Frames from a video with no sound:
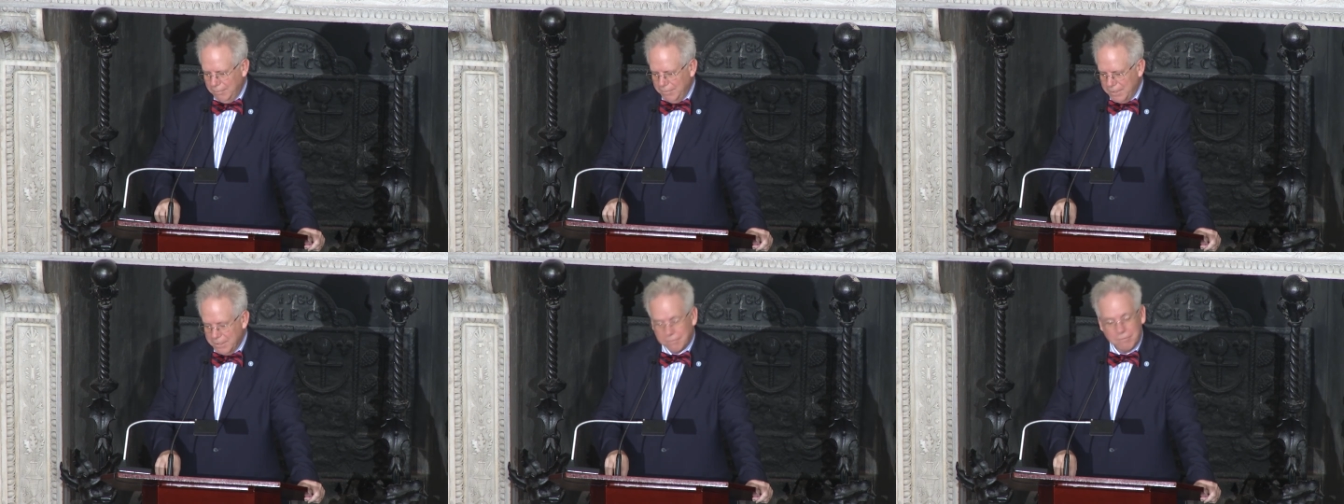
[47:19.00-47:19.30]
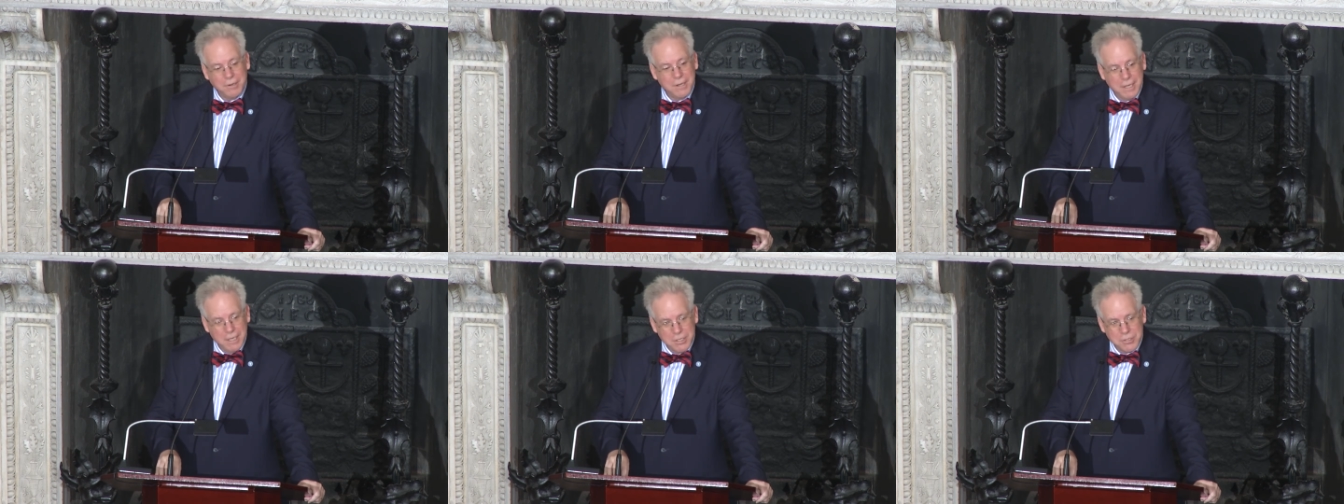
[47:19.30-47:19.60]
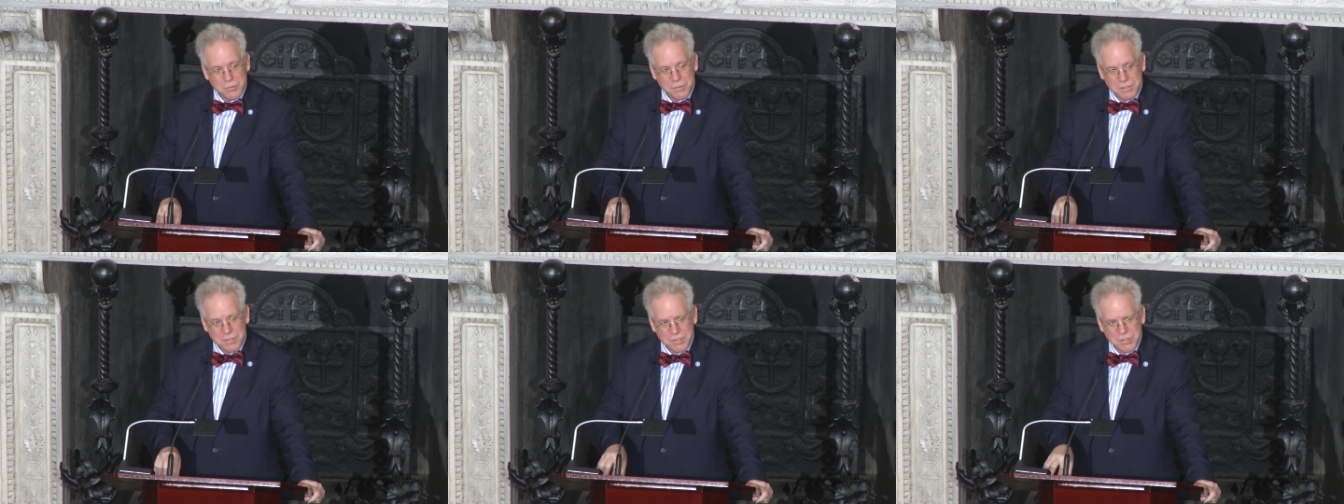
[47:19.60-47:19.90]
different
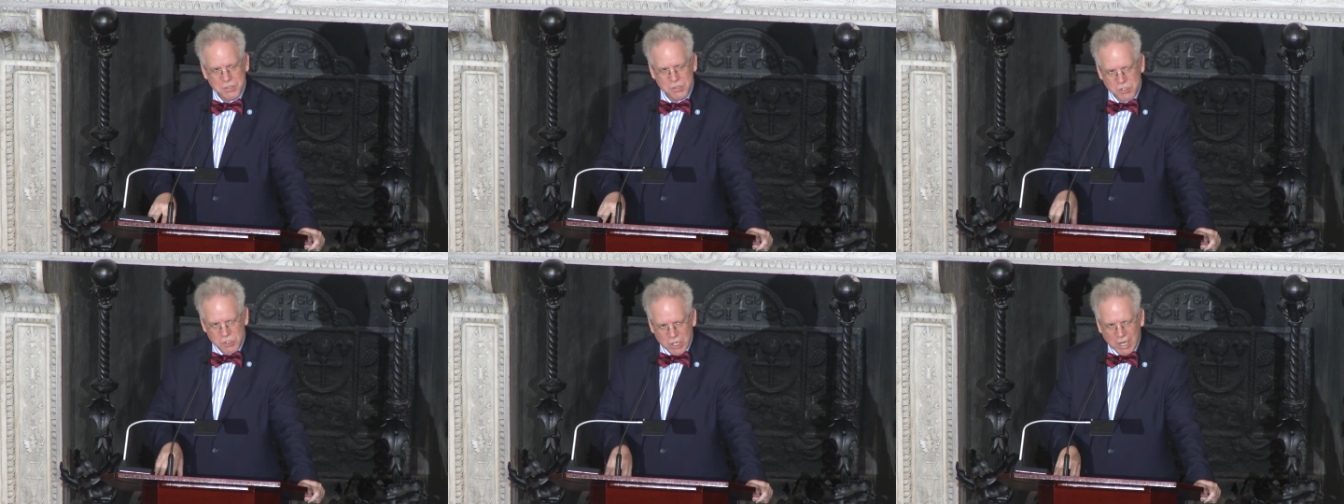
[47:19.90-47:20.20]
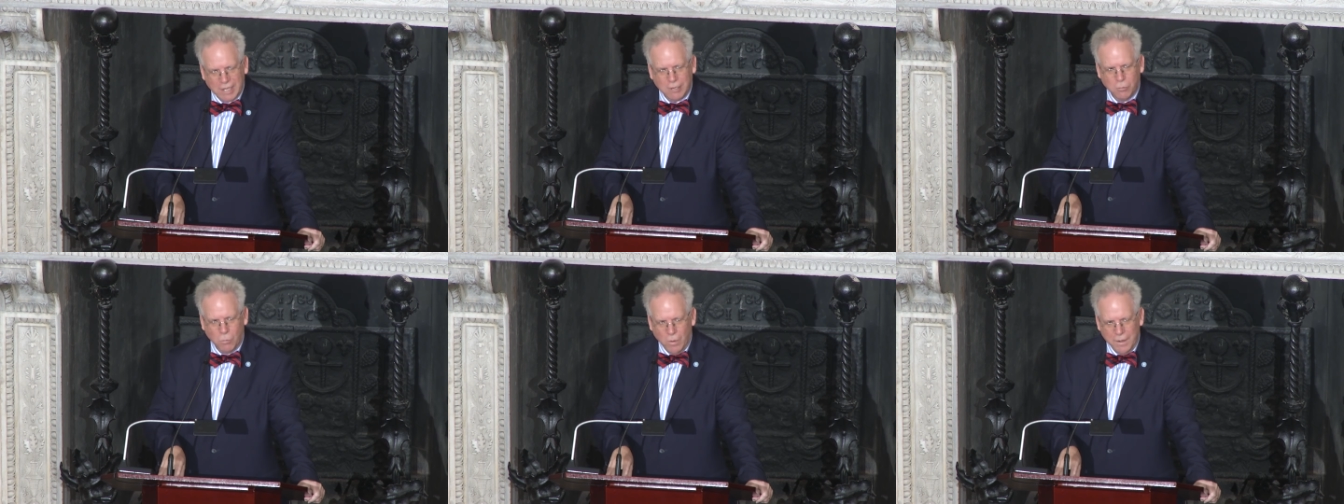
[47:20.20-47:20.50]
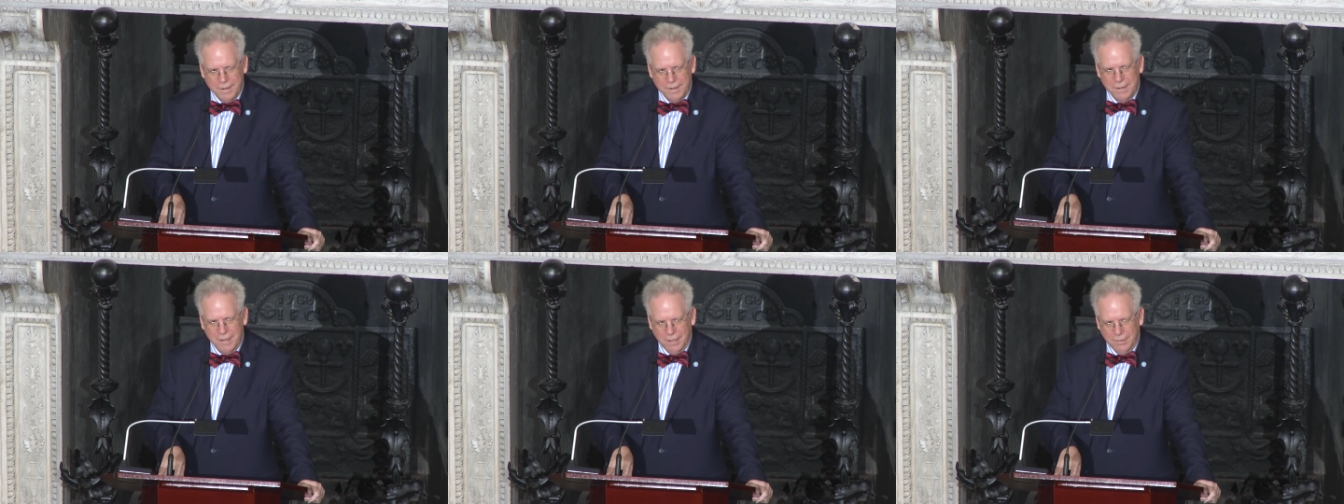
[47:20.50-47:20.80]
interests check
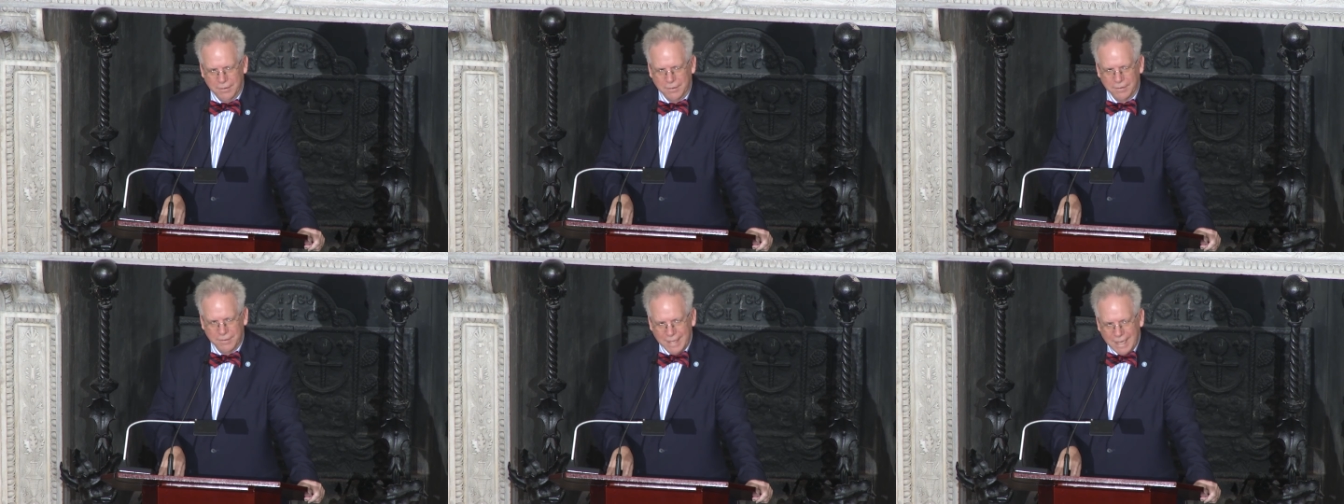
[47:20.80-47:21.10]
one another.